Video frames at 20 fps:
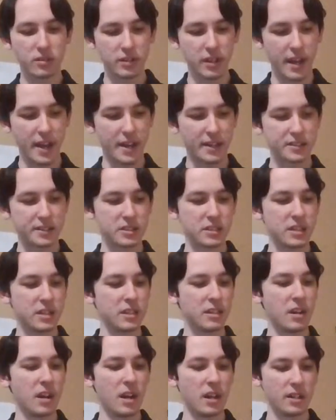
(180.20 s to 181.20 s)
class
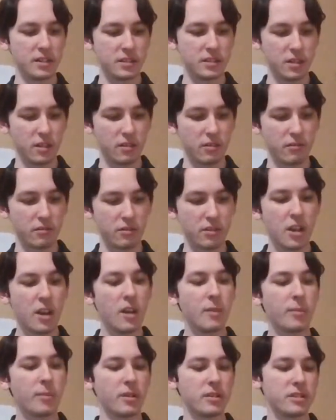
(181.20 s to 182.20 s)
in Antioch,
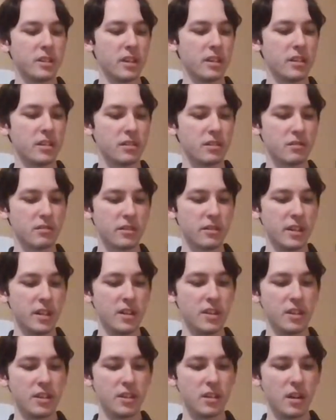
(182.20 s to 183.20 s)
particularly
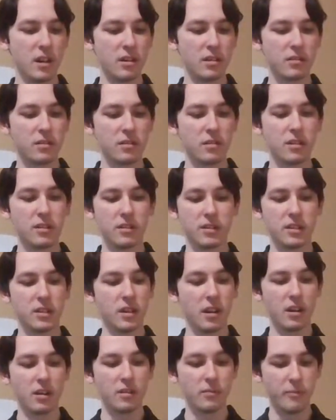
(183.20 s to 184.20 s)
the young
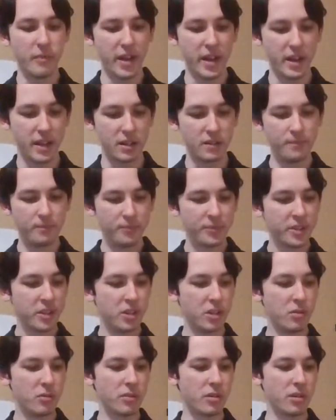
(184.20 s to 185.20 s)
men
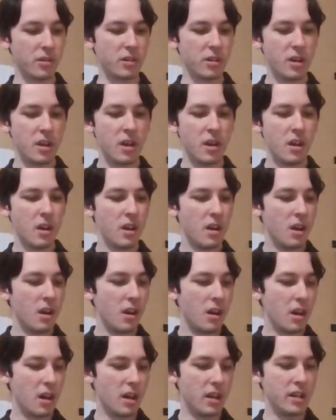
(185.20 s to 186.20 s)
who were
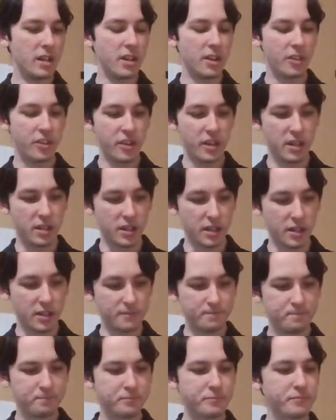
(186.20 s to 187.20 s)

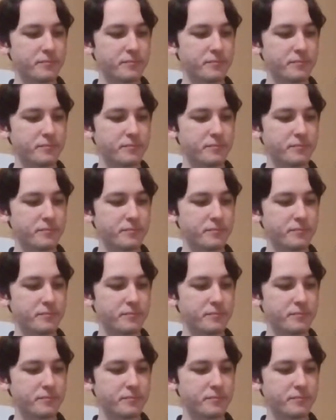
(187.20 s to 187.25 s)
unthinking,